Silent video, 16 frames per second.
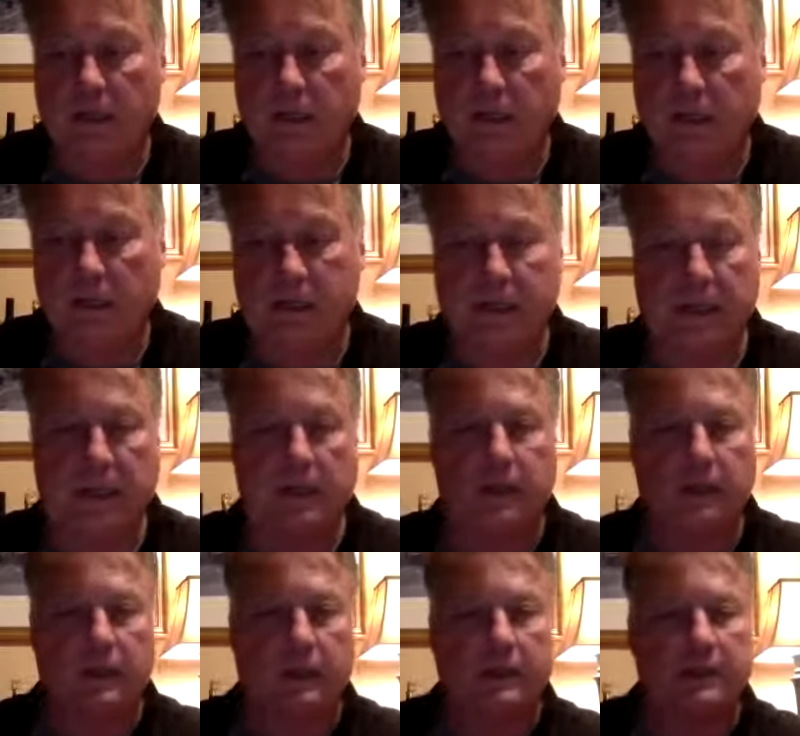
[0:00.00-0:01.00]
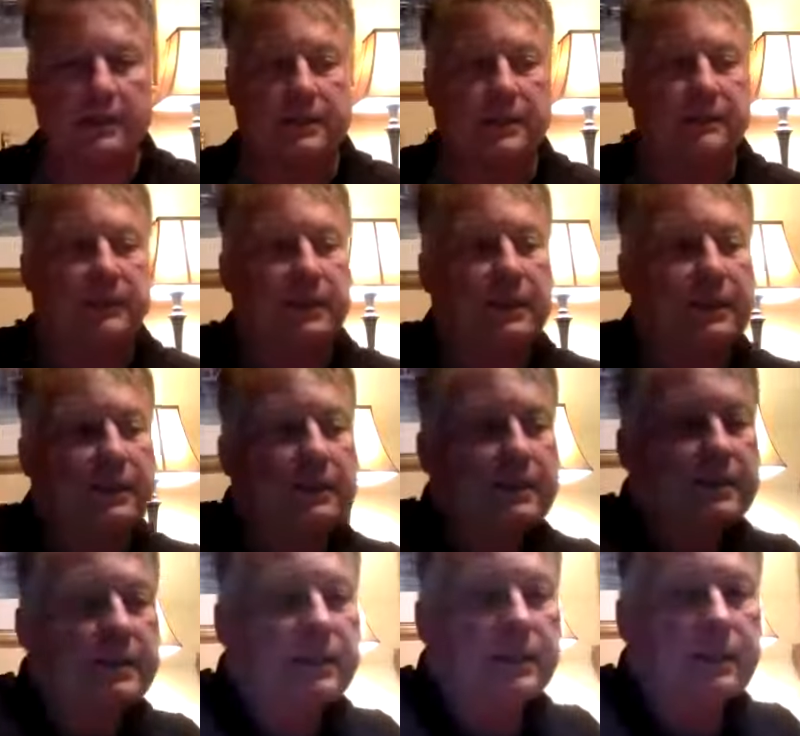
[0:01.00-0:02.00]
Our second wine this evening
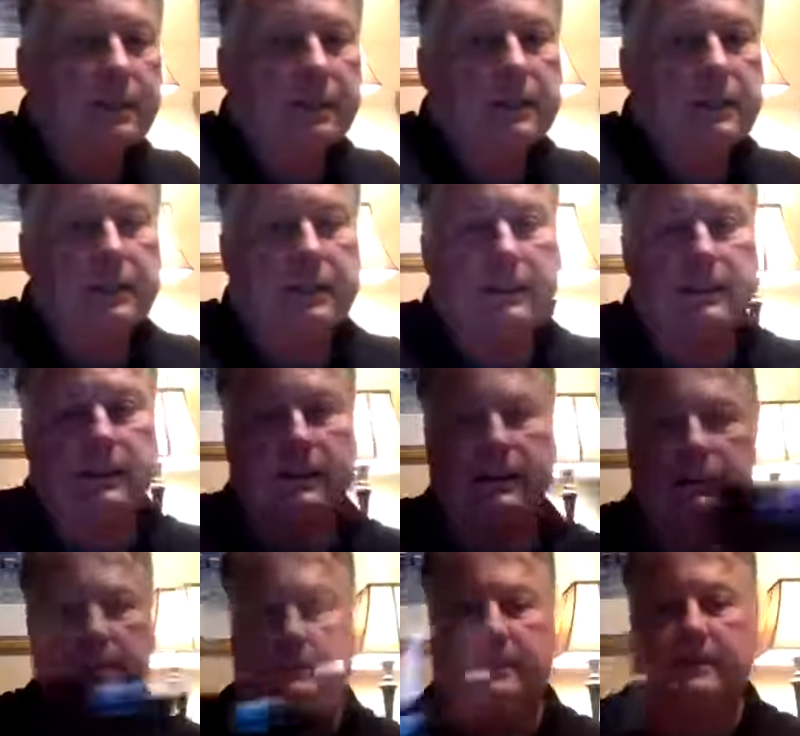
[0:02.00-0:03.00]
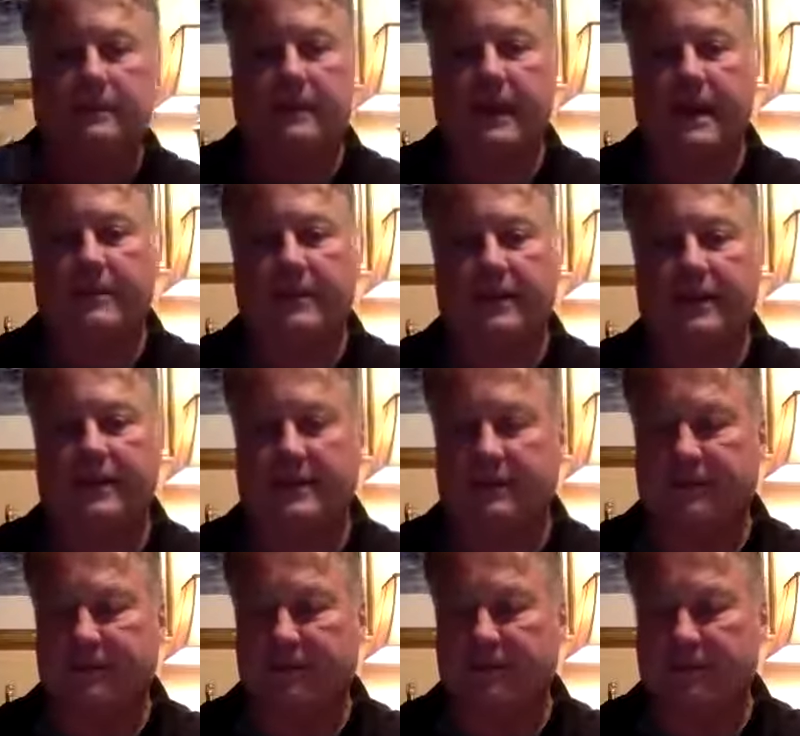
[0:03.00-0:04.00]
is our Cabernet
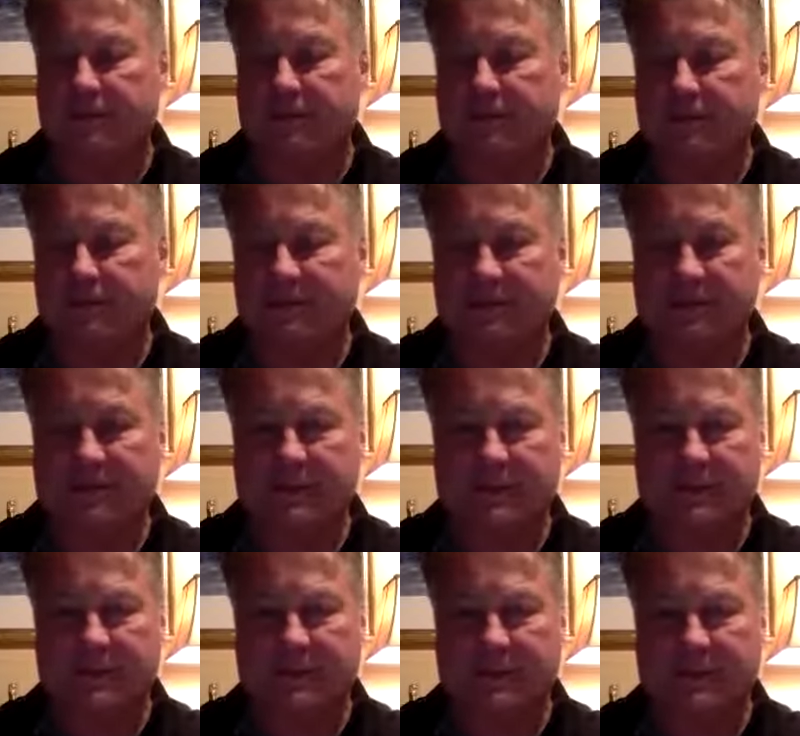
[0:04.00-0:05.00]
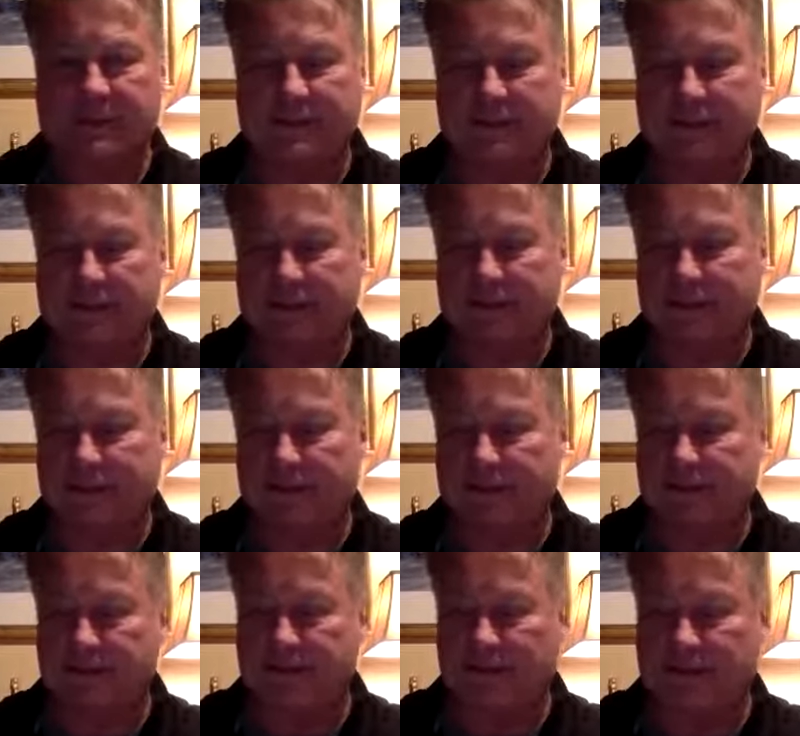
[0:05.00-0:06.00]
Sauvignon. So,
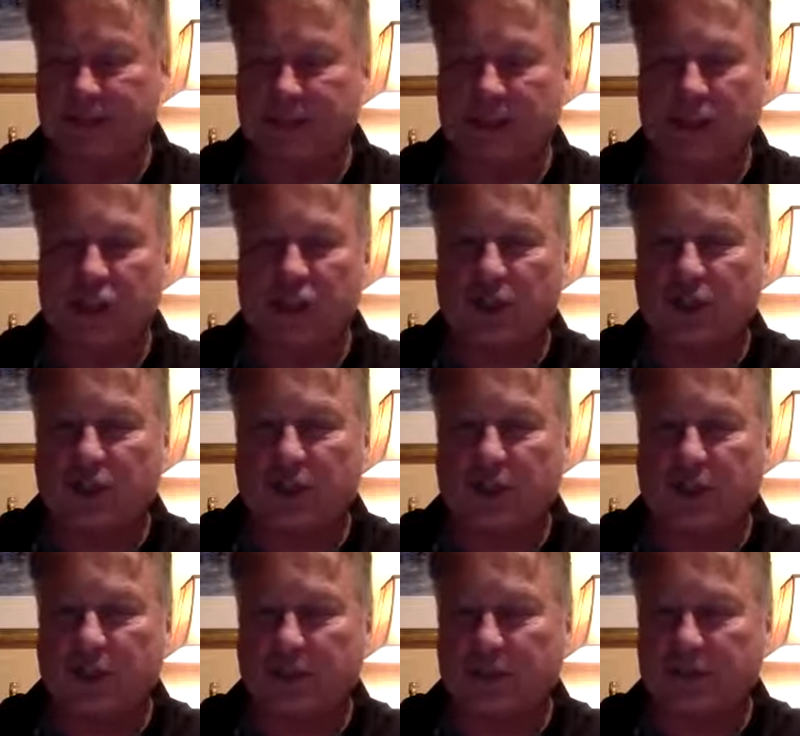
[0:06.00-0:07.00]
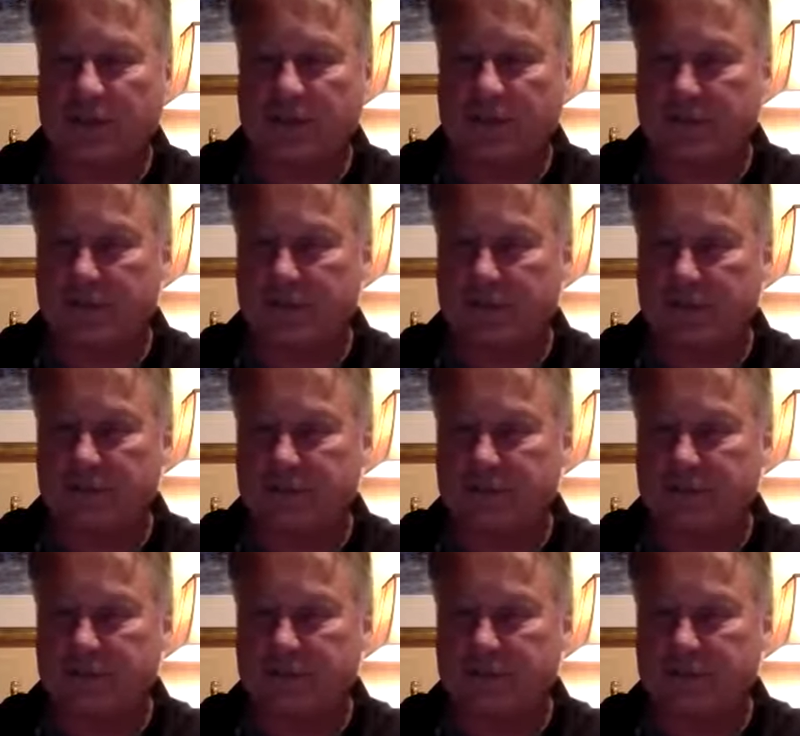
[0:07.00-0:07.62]
signature wine, if you will.